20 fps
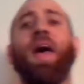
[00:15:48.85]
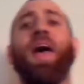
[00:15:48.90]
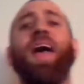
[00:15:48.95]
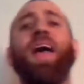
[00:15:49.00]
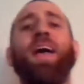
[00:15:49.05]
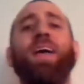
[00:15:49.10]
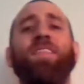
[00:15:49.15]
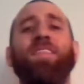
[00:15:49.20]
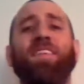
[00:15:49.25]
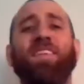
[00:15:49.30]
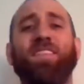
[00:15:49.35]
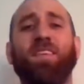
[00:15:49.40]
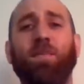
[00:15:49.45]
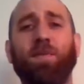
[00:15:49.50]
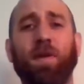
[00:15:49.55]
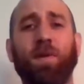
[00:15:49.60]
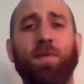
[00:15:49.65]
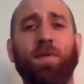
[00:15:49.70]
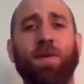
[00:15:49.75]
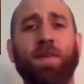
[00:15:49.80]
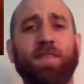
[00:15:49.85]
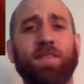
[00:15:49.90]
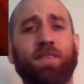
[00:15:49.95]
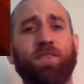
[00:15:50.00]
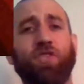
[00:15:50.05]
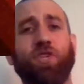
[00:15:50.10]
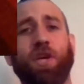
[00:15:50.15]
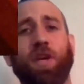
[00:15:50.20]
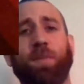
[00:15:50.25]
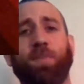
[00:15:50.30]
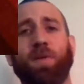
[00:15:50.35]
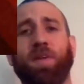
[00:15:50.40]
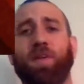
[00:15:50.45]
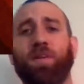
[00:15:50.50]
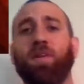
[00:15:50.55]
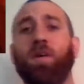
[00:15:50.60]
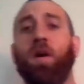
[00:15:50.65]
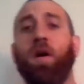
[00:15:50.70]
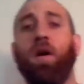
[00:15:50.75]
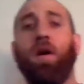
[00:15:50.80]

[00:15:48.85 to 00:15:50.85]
and the WWE Champion.